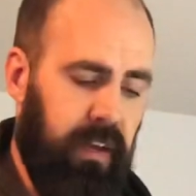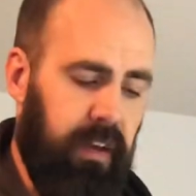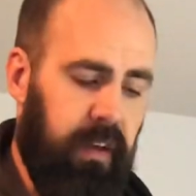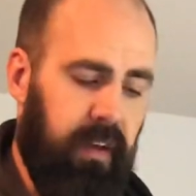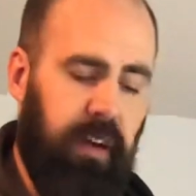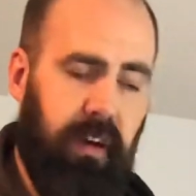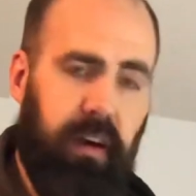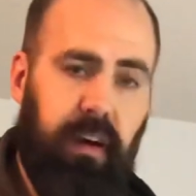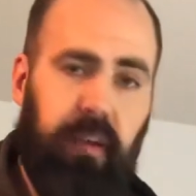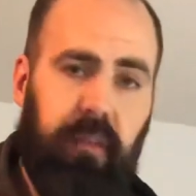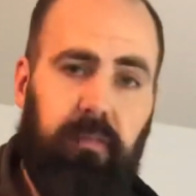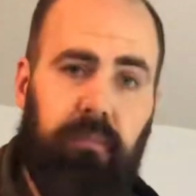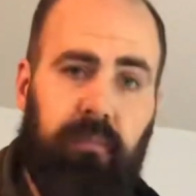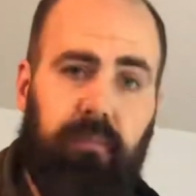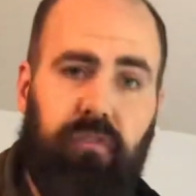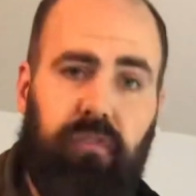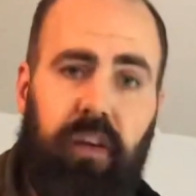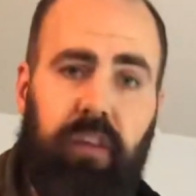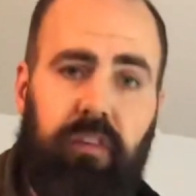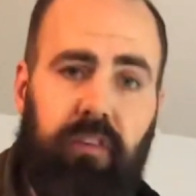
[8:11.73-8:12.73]

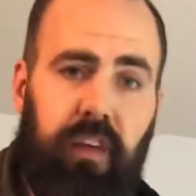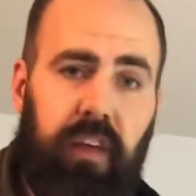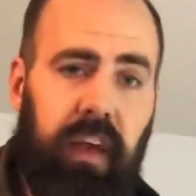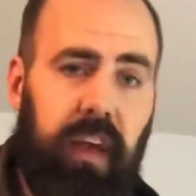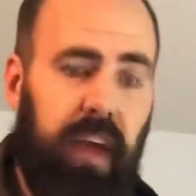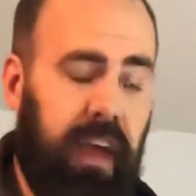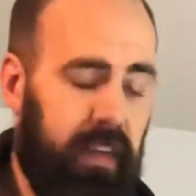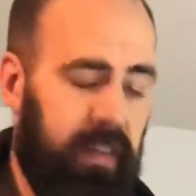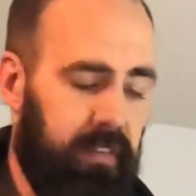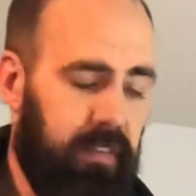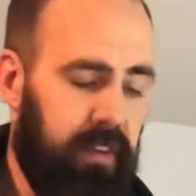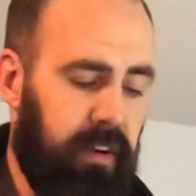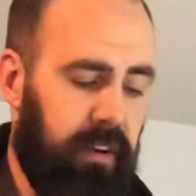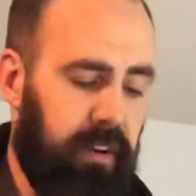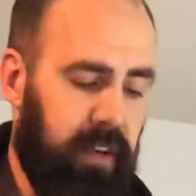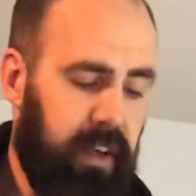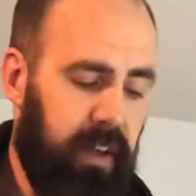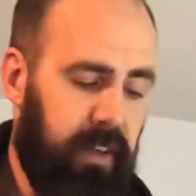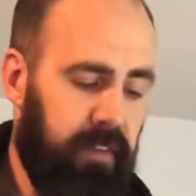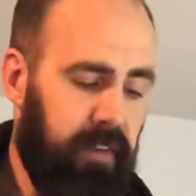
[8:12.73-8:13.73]
JJ Hat Center
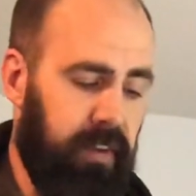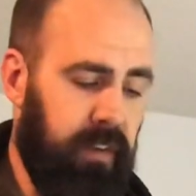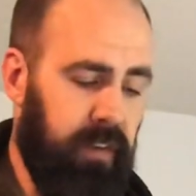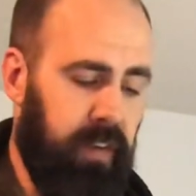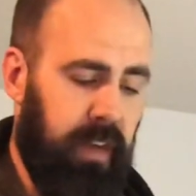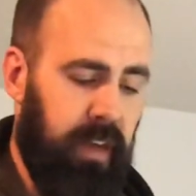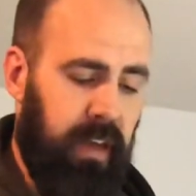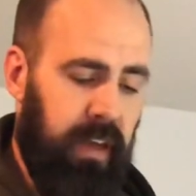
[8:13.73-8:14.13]
Kevin.